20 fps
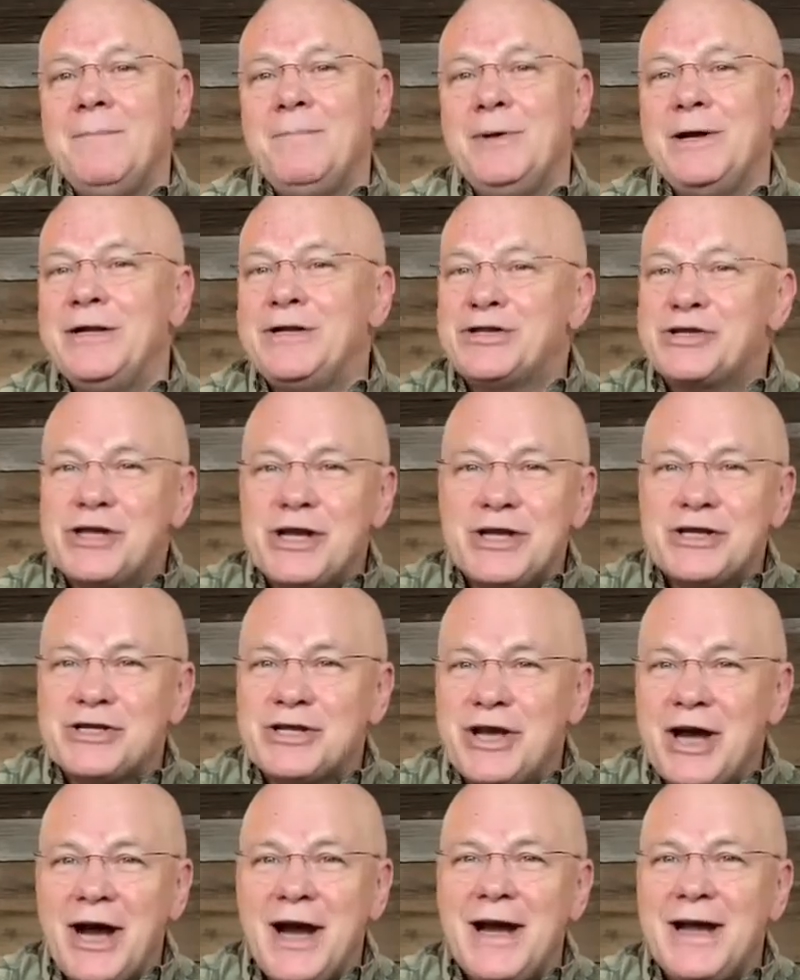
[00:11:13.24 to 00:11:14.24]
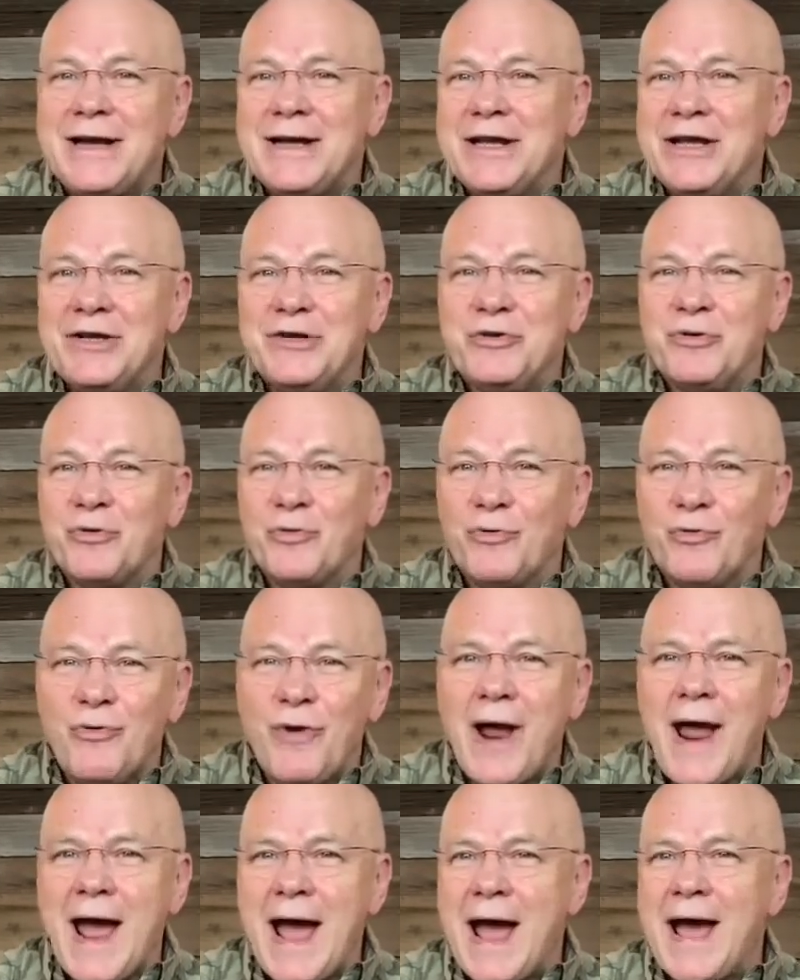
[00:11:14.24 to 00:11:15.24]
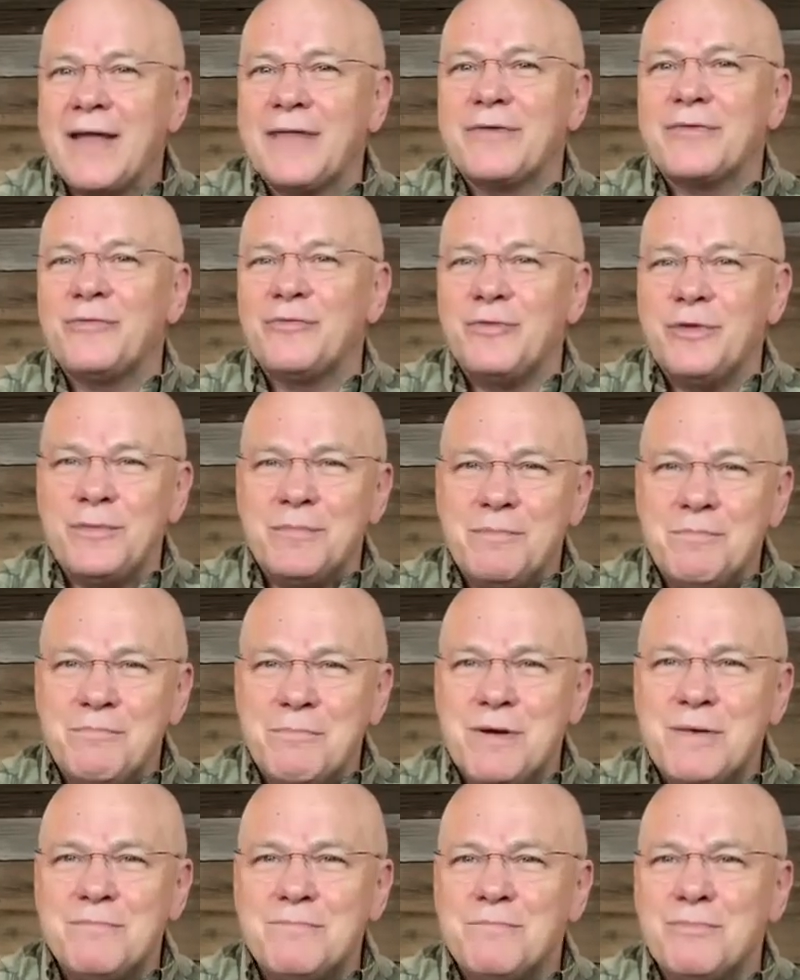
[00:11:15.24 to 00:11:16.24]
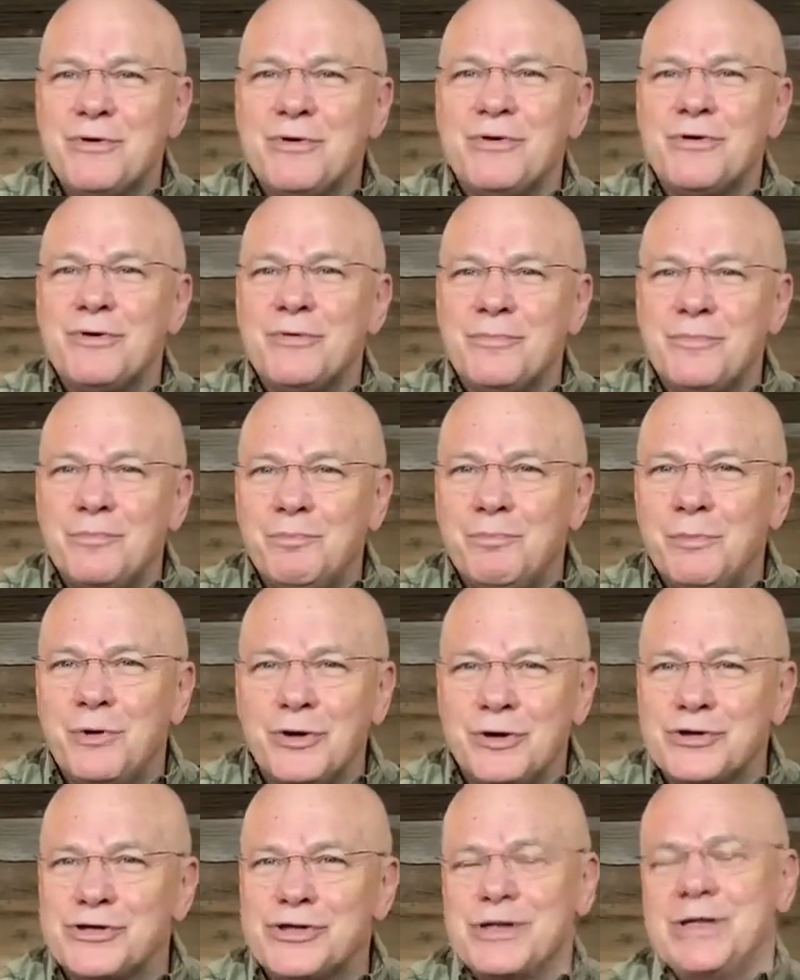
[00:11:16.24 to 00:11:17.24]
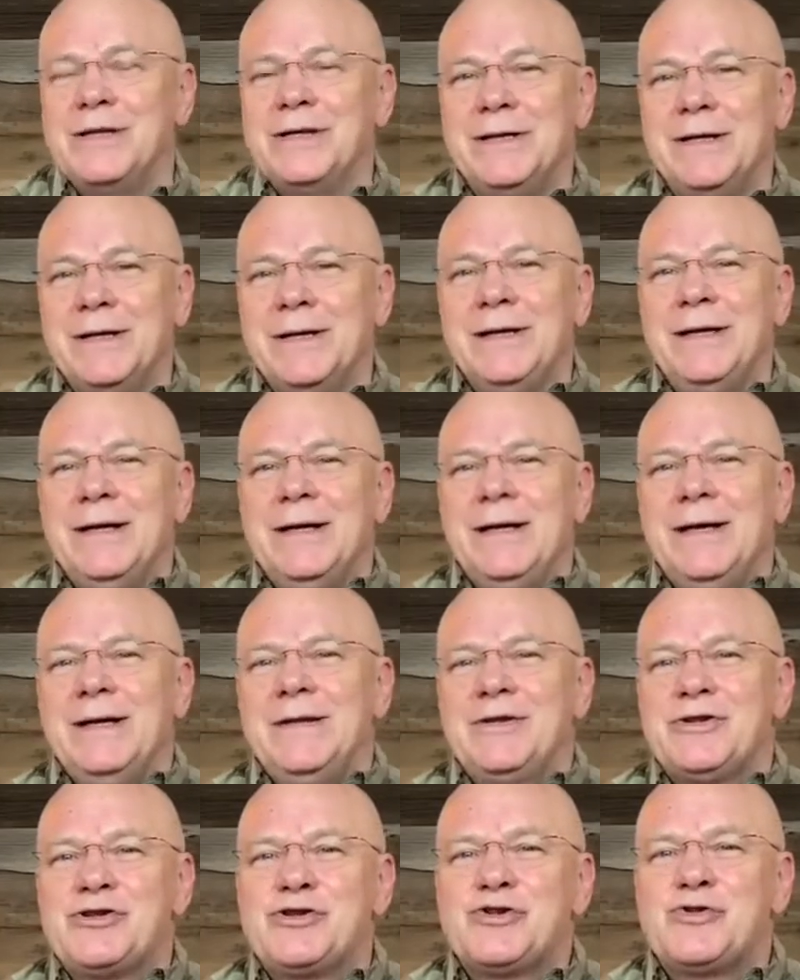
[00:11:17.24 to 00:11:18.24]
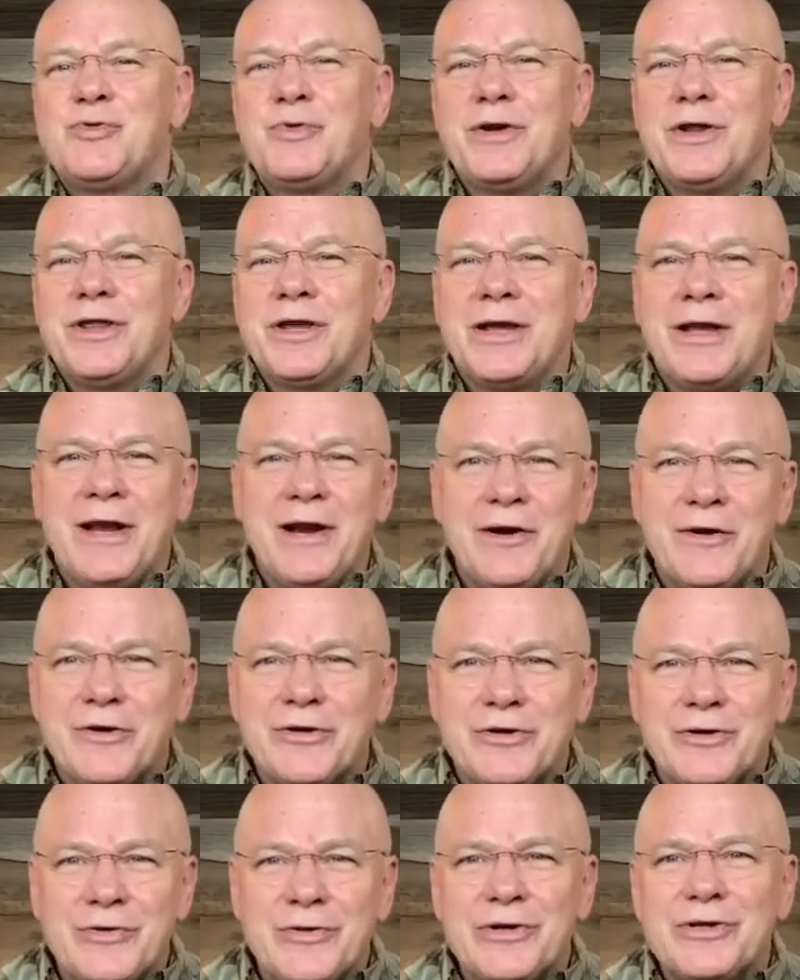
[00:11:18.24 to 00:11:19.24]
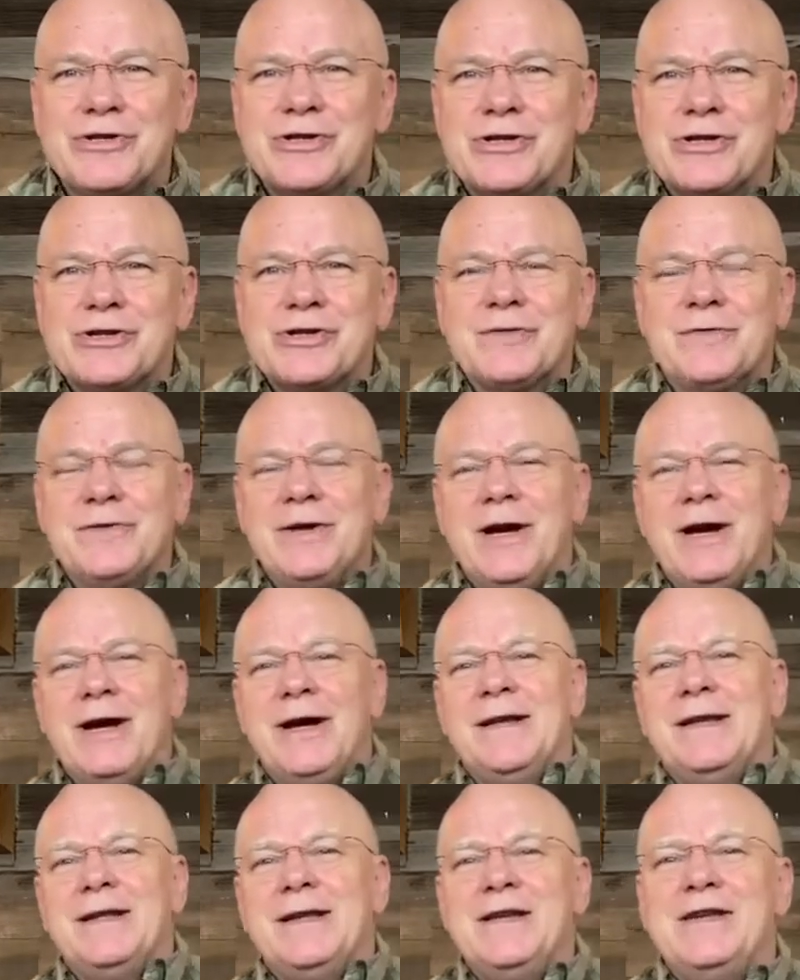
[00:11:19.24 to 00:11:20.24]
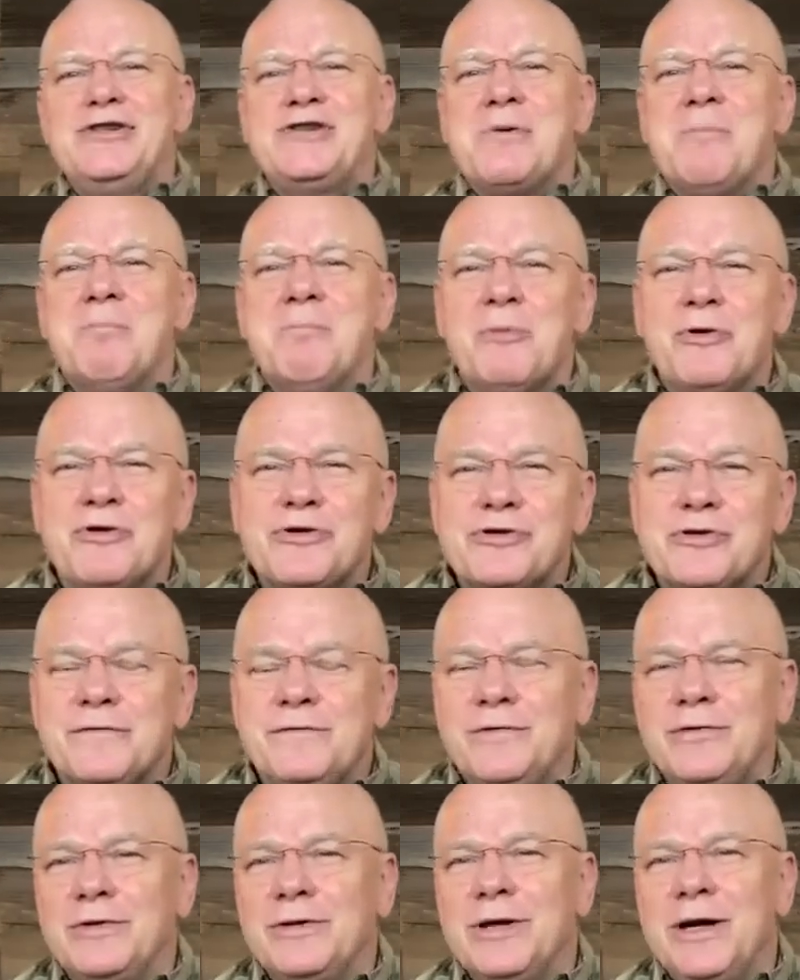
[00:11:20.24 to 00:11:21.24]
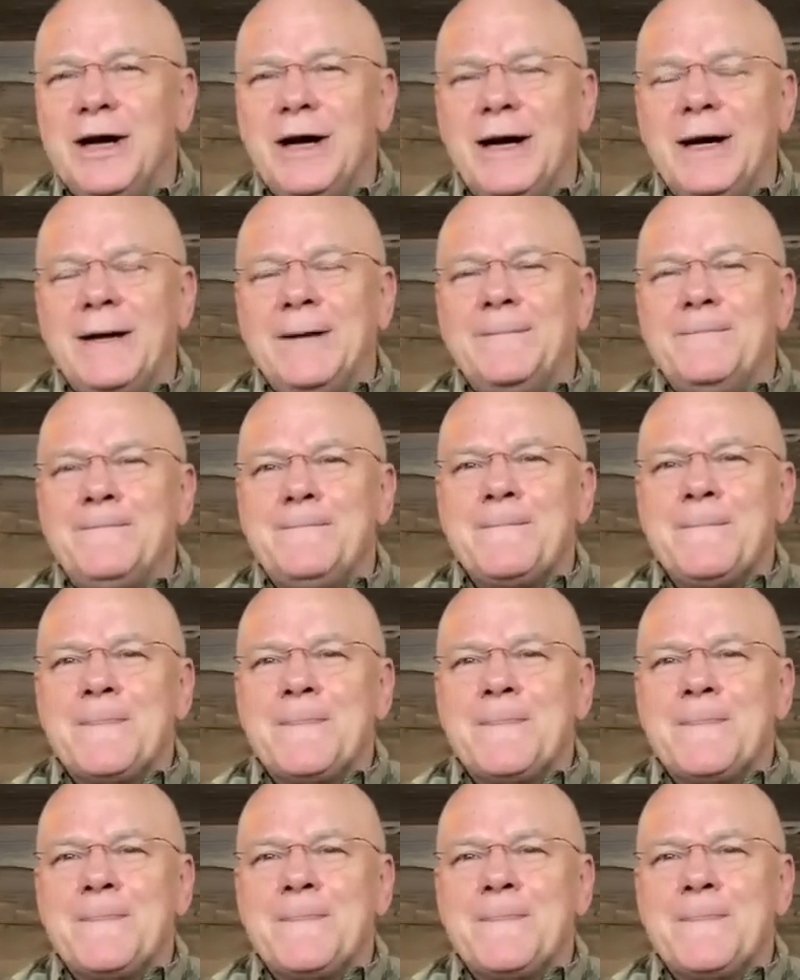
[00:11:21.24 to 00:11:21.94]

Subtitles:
But he says, God, in your wrath, remember mercy. This is one of the characteristics of God, that he's a merciful God,